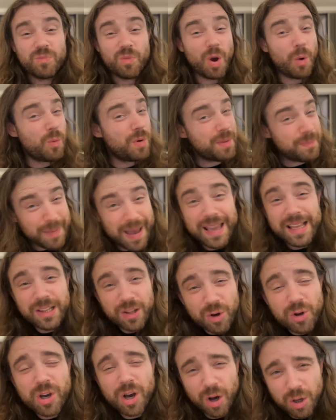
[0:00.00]
We may
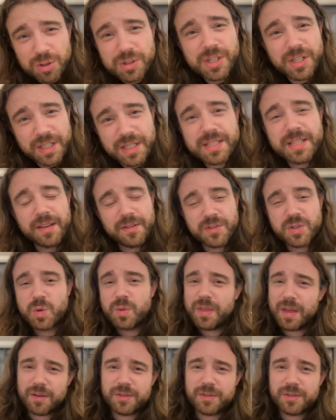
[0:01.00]
look at alternatives to